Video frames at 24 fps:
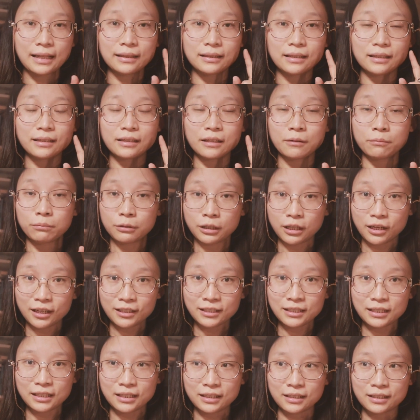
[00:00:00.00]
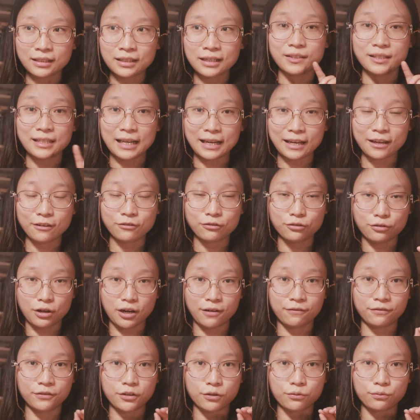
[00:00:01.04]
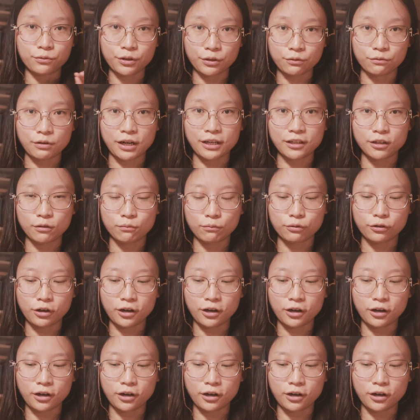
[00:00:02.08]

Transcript: And then the plotting, second draft rewriting